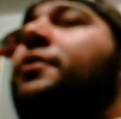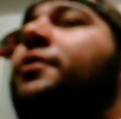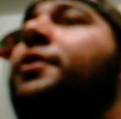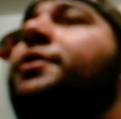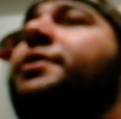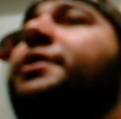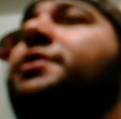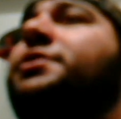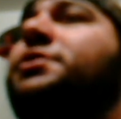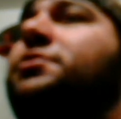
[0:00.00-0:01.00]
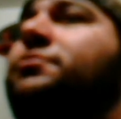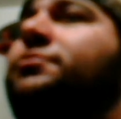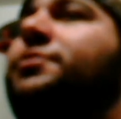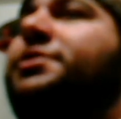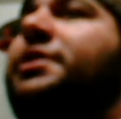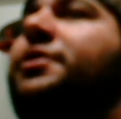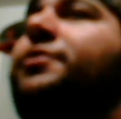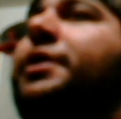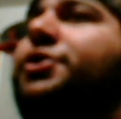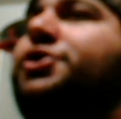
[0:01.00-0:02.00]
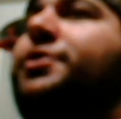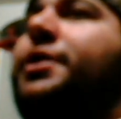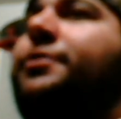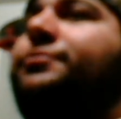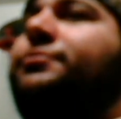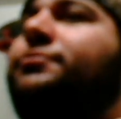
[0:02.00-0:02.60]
none of you leaders are setting the record straight.